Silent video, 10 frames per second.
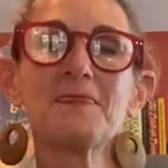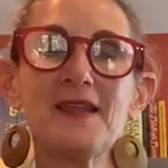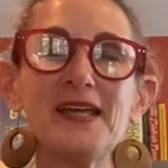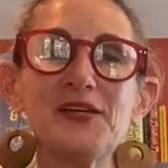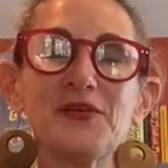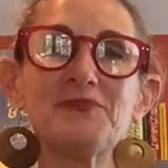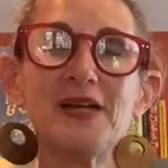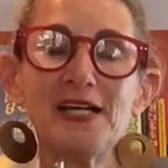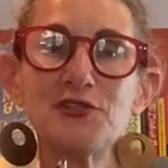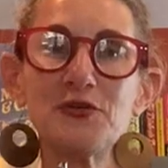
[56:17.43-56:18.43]
Thank you.
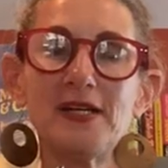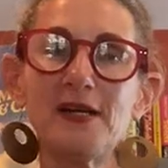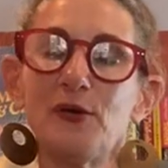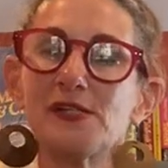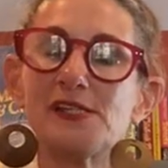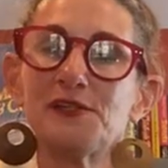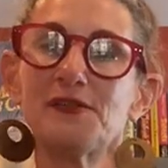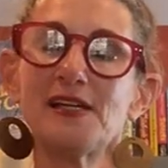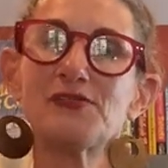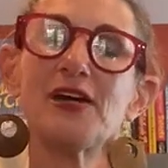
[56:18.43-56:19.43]
I enjoyed it. Always do.
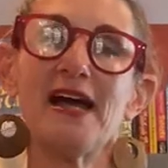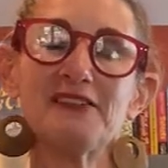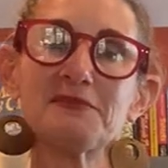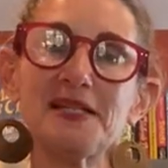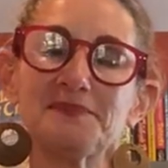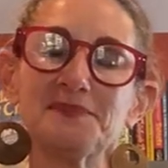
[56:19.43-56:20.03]
Thanks for having me.